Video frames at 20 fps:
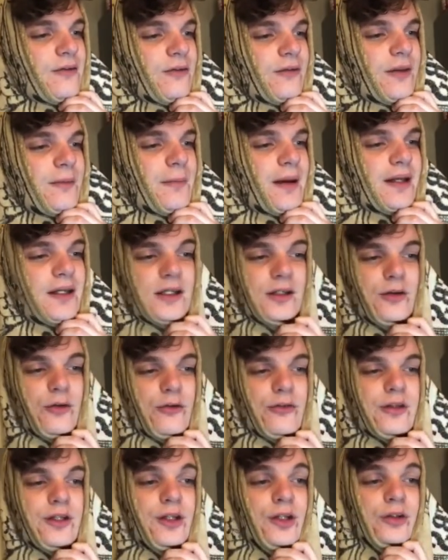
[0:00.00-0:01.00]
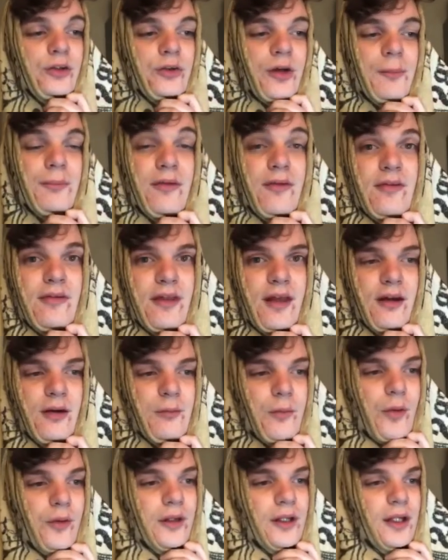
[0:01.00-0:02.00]
so that my kiddos didn't interrupt the
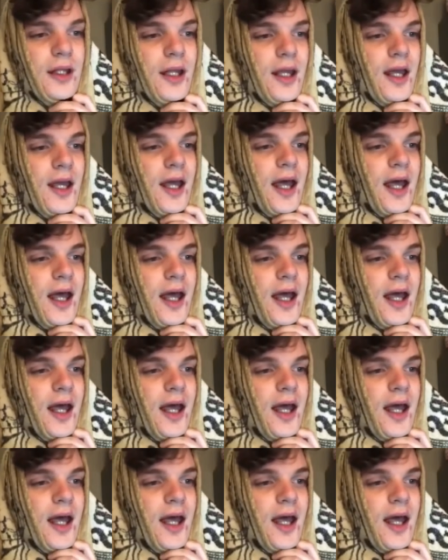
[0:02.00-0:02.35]
ceremony.